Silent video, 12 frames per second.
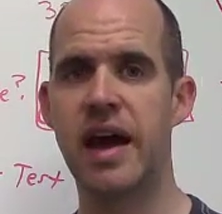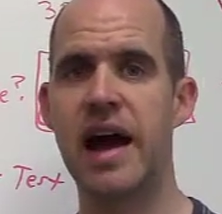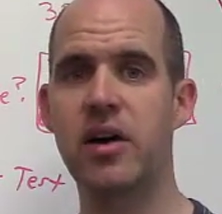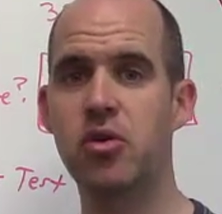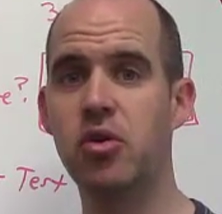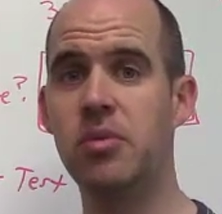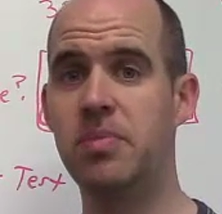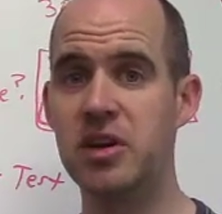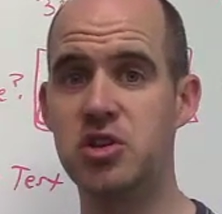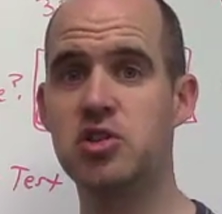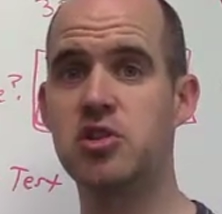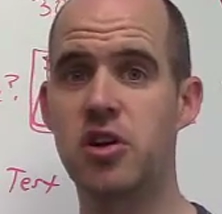How can we
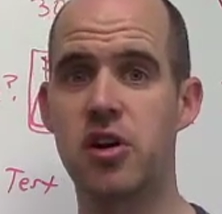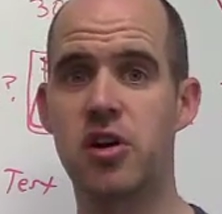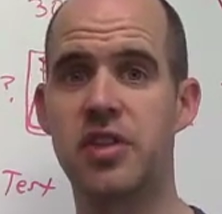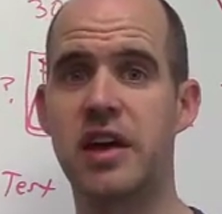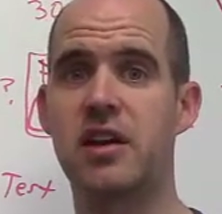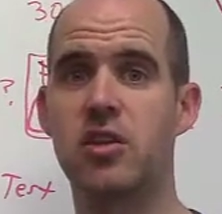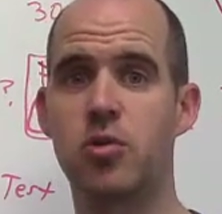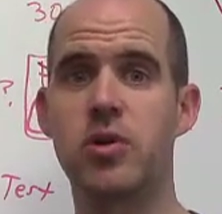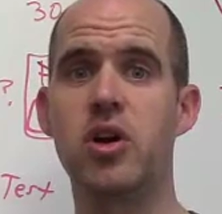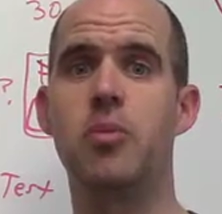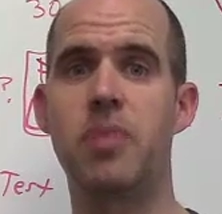be sure that in the real